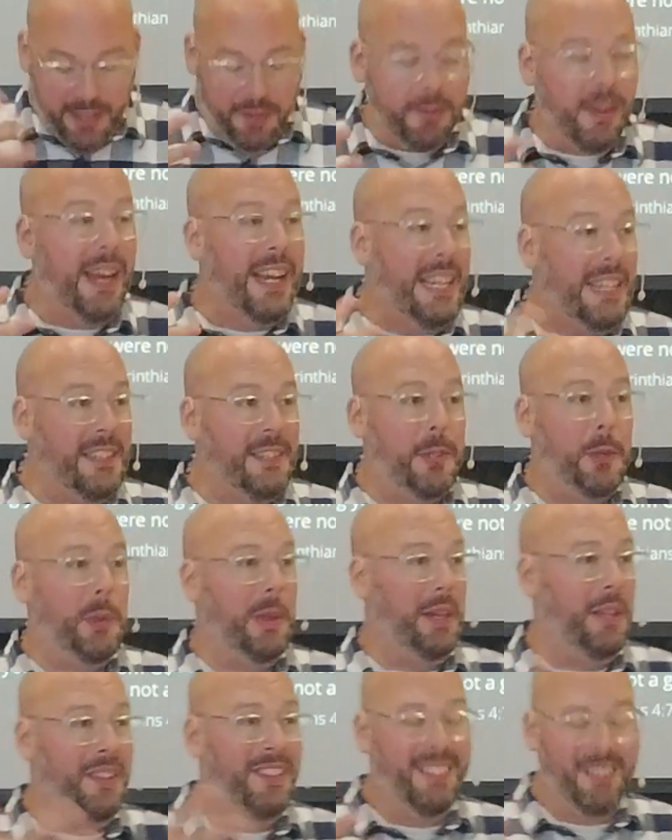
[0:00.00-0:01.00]
in writing
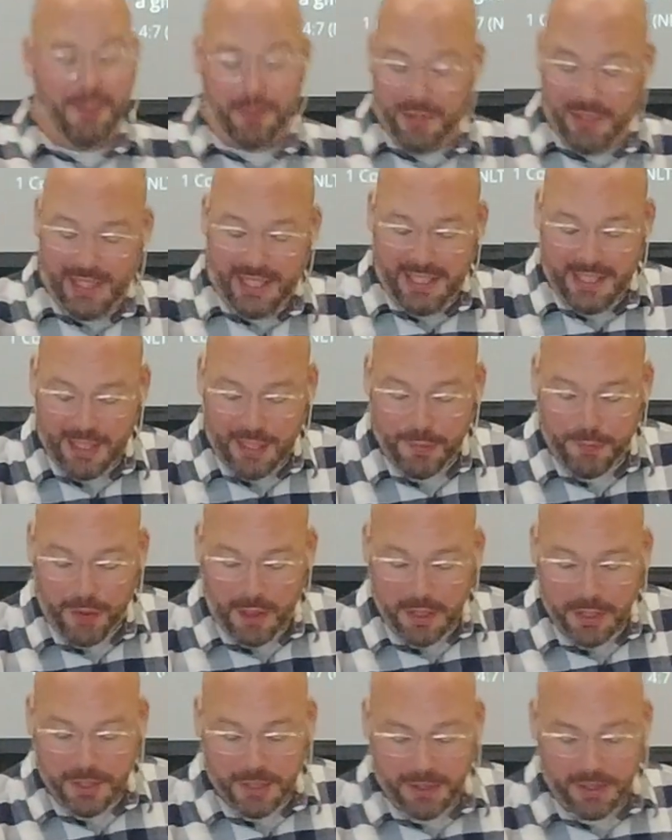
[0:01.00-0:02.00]
to a really
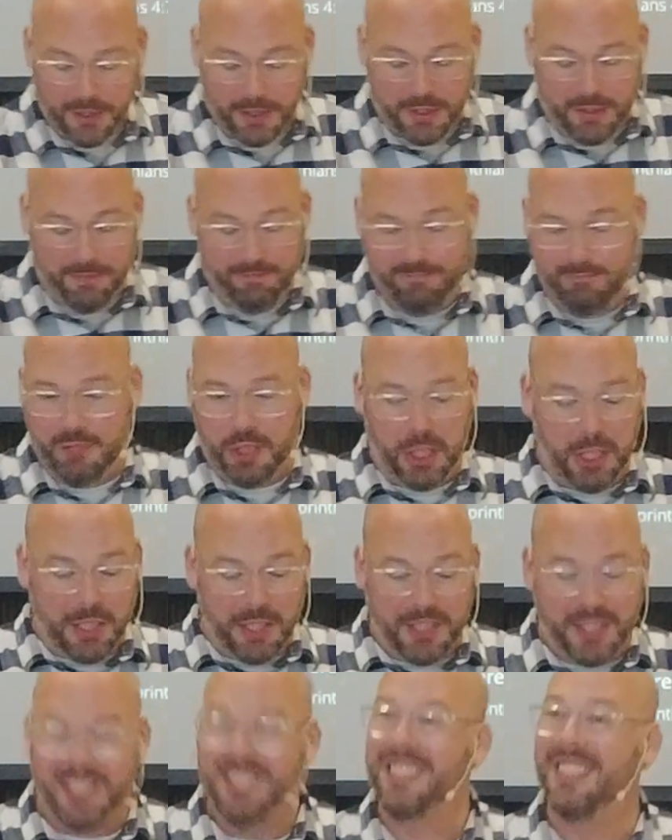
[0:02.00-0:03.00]
dysfunctional
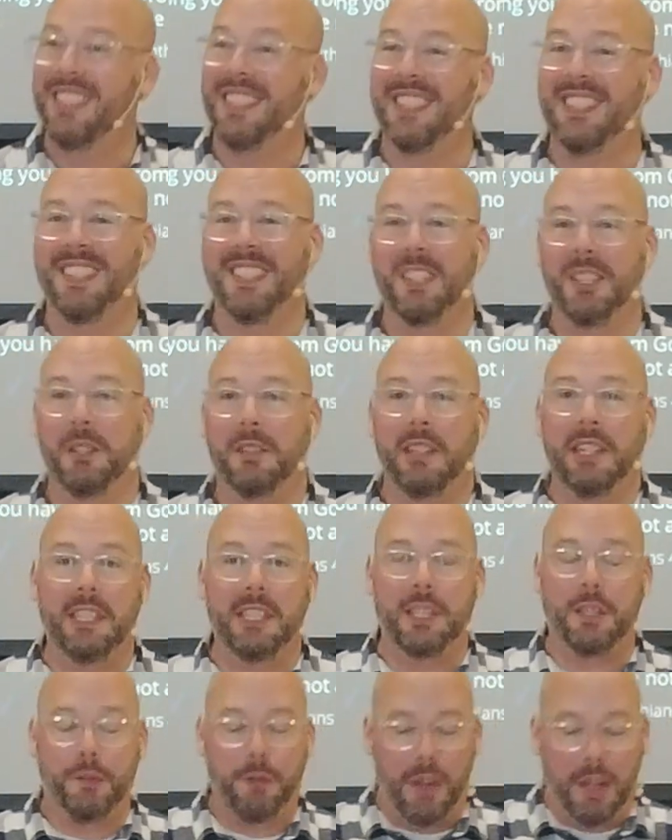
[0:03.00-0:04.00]
church, really
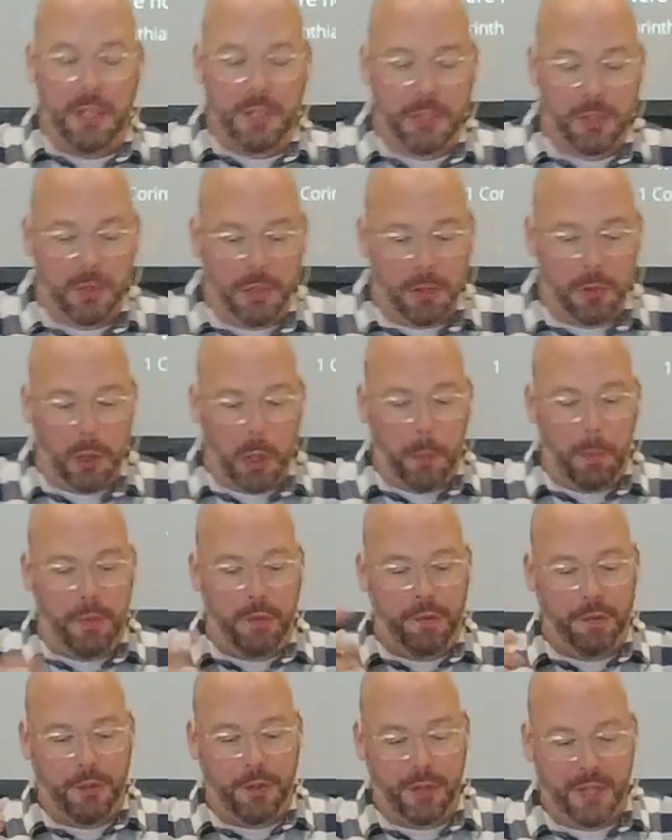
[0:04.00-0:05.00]
dysfunctional group
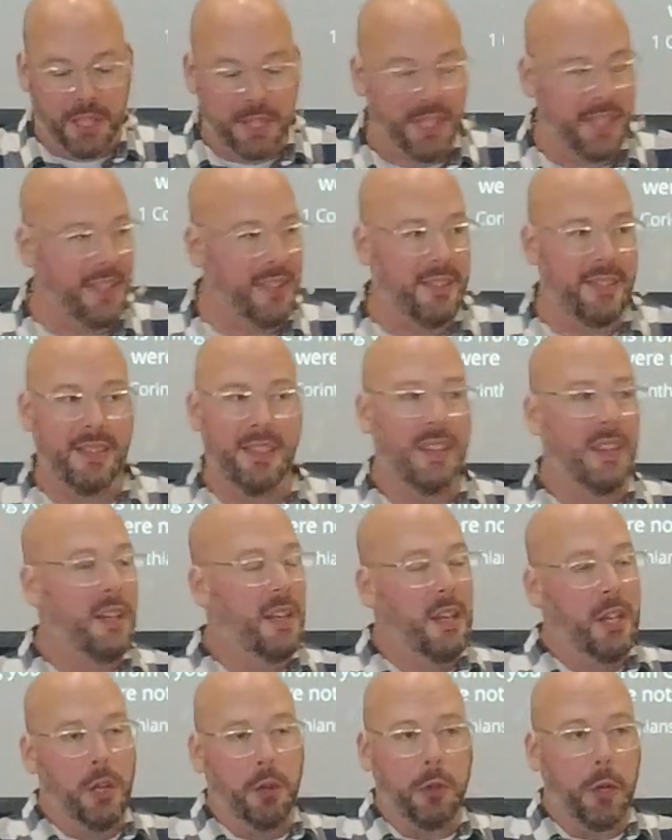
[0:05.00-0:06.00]
of Christians,
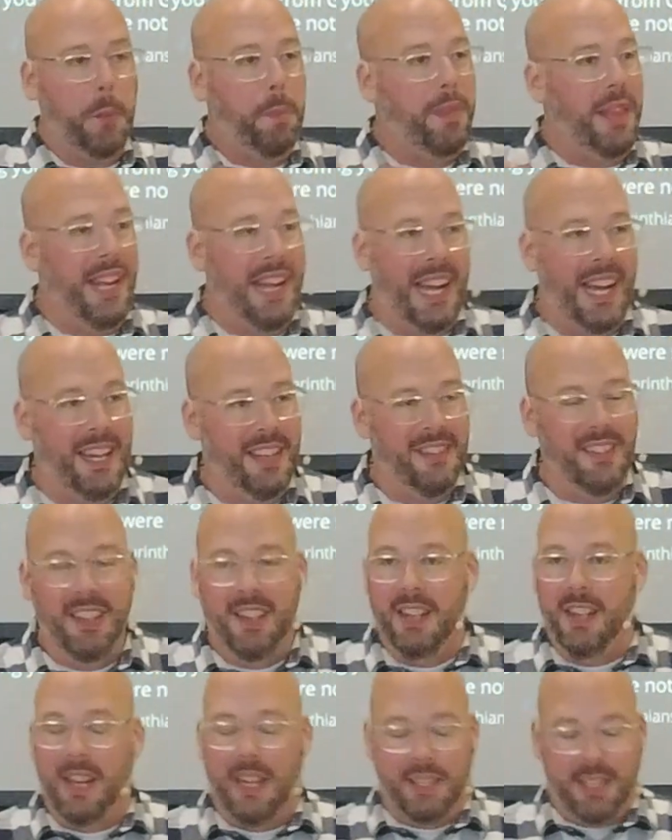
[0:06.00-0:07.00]
group that had
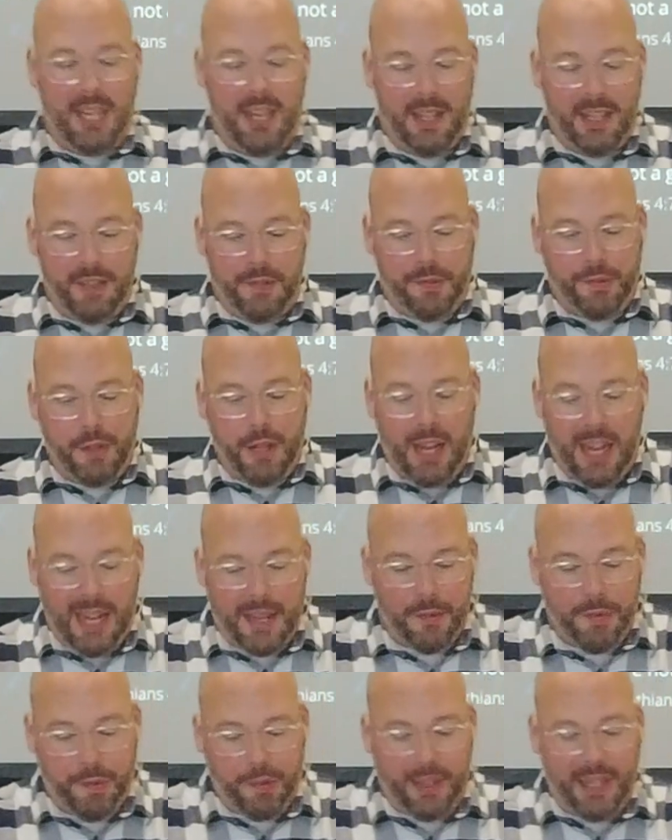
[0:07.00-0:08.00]
a ton of
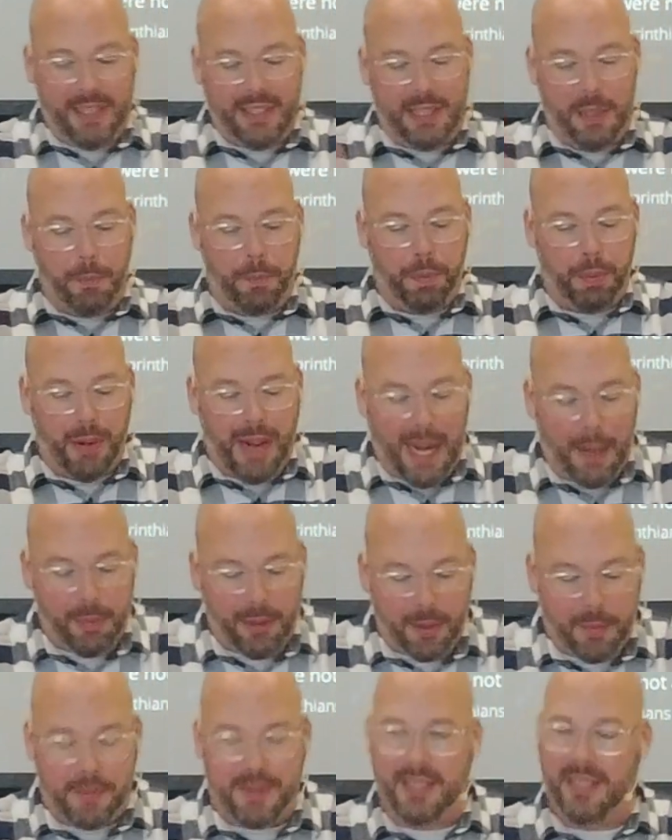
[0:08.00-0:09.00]
conflict and
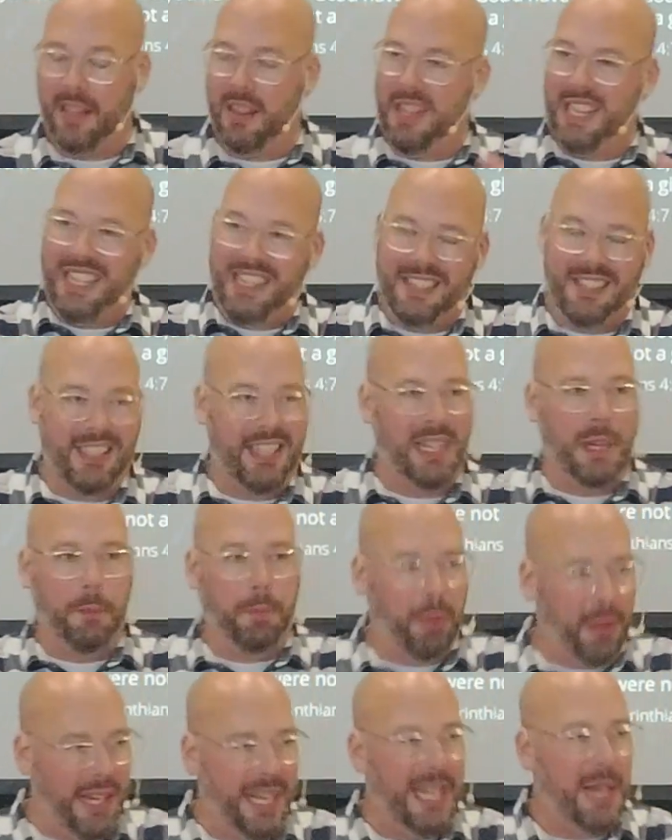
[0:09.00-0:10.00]
problems and things to
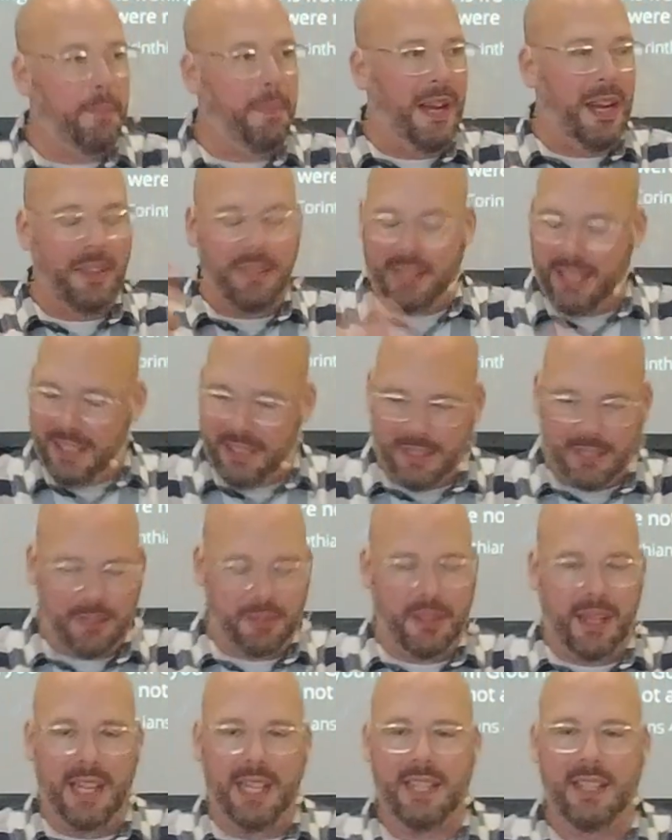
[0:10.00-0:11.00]
complain about, and he's
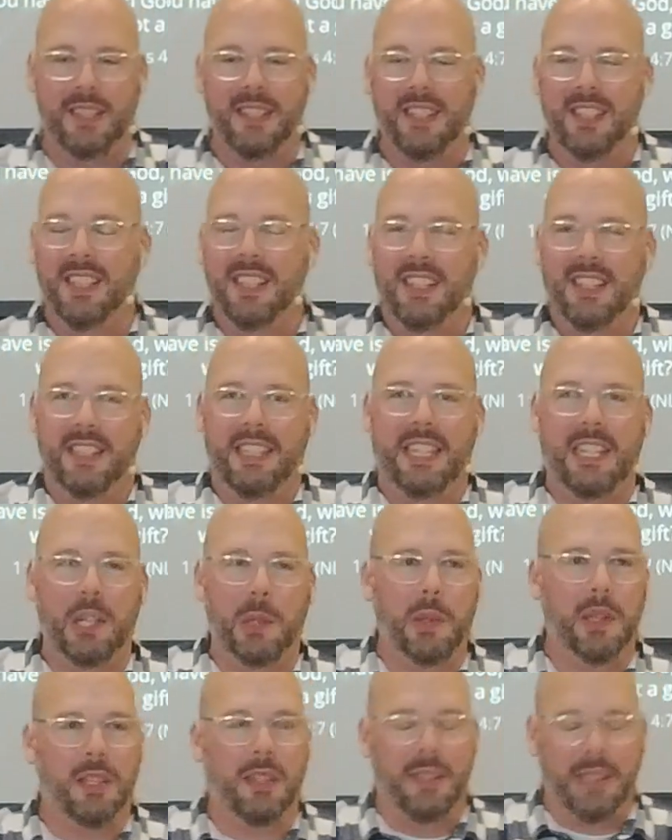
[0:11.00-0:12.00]
trying to
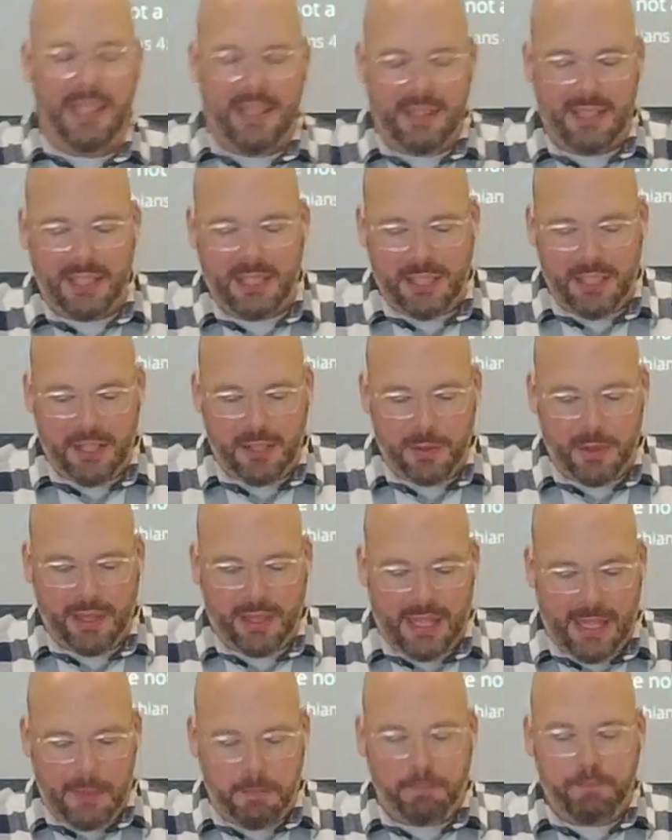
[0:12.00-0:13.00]
deal with all these issues with
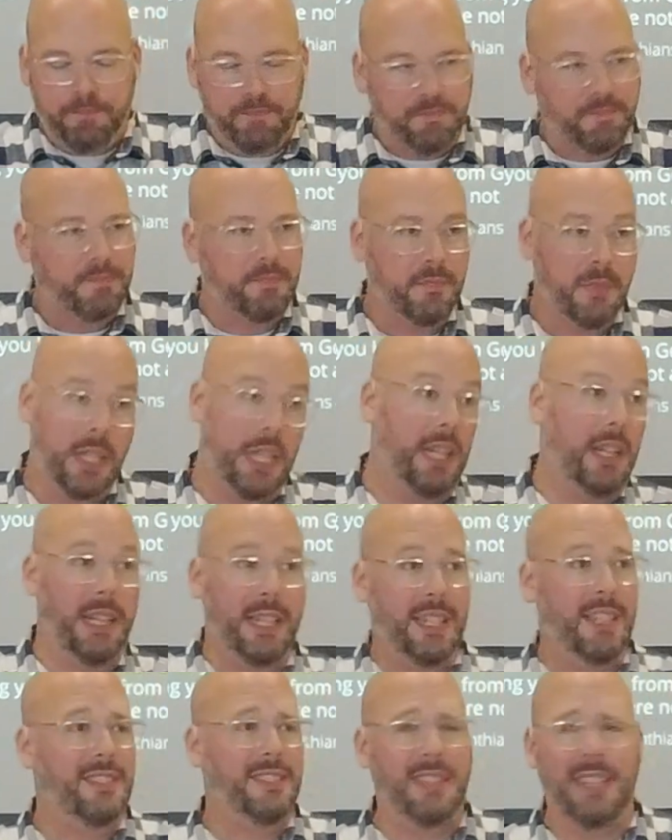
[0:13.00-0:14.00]
them, kind of
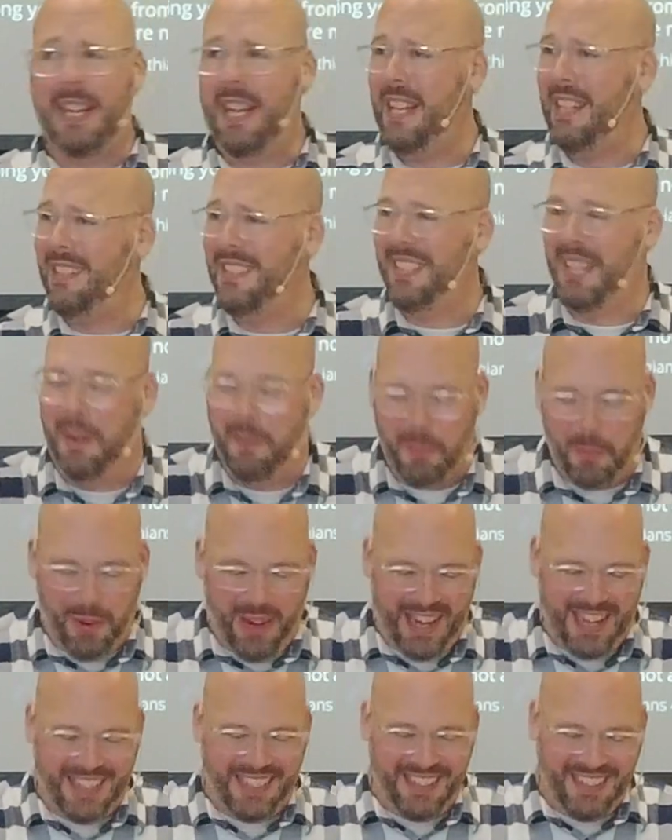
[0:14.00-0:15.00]
like us today in some
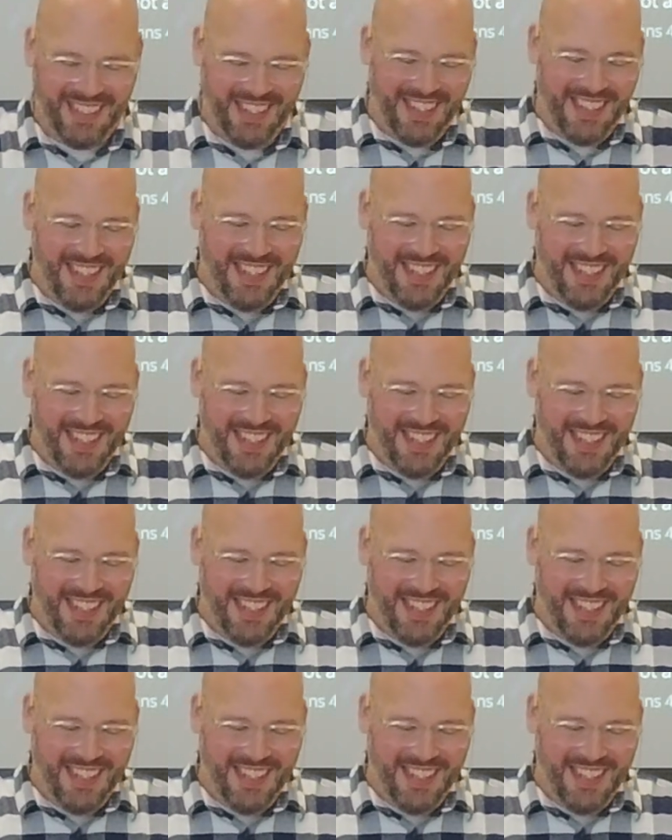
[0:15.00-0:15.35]
ways.